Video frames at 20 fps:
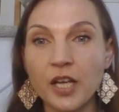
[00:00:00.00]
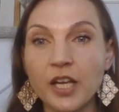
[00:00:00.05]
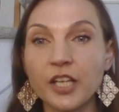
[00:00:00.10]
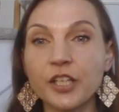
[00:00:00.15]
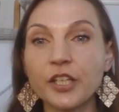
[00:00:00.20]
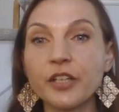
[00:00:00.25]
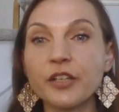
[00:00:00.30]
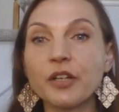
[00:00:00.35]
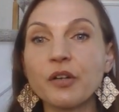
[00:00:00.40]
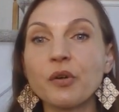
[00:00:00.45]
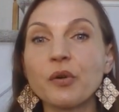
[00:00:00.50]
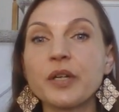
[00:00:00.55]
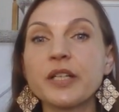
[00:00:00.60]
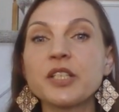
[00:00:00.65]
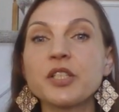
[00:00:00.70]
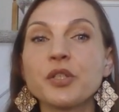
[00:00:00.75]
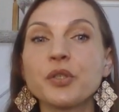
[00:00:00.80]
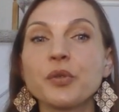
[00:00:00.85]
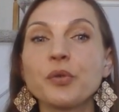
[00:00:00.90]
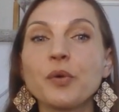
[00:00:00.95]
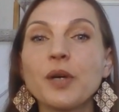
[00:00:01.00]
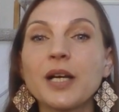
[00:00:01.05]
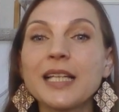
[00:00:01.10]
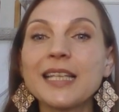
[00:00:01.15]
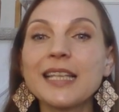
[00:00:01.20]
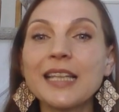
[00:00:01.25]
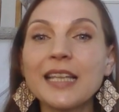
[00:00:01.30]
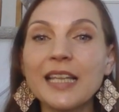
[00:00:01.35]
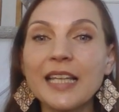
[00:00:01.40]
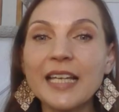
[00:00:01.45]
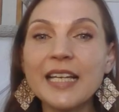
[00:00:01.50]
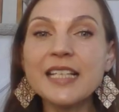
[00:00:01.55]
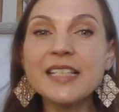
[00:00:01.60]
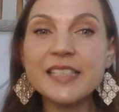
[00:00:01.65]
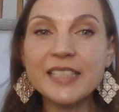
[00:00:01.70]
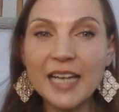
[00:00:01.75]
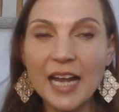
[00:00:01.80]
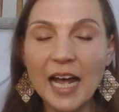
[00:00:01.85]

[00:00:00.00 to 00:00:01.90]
You're going to list